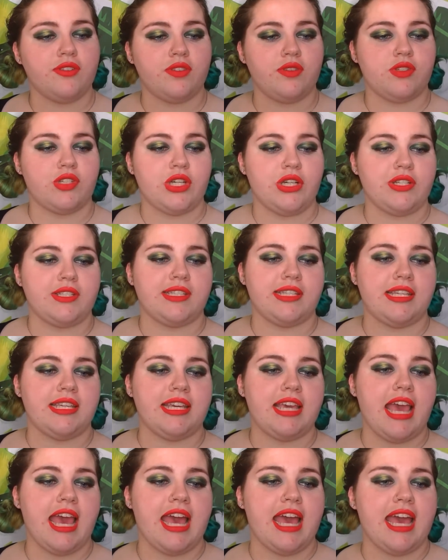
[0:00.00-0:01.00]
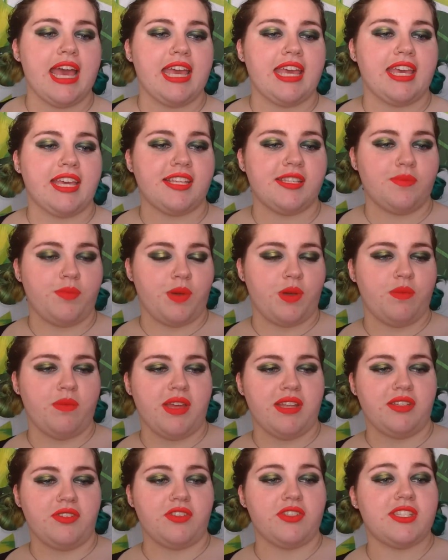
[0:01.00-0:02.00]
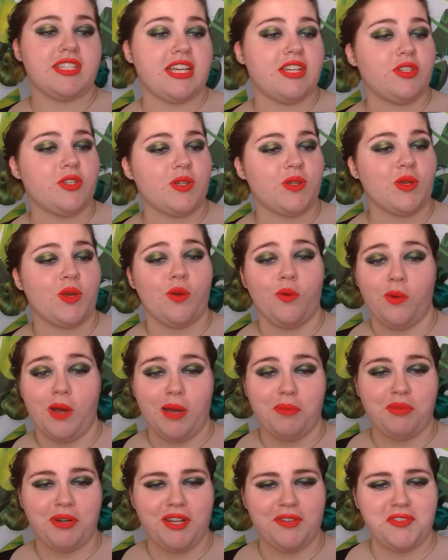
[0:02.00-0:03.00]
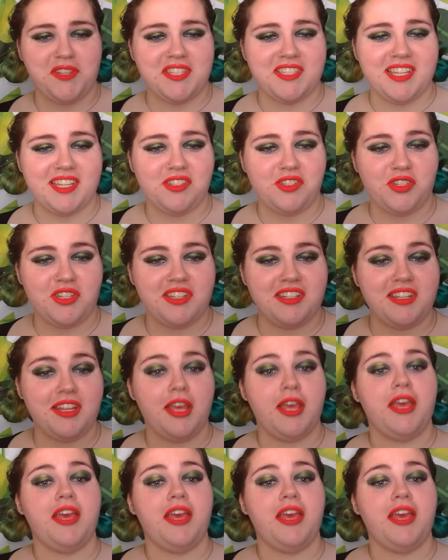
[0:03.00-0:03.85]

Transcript: New Jersey Ag Experimental Station Cooperative Extension.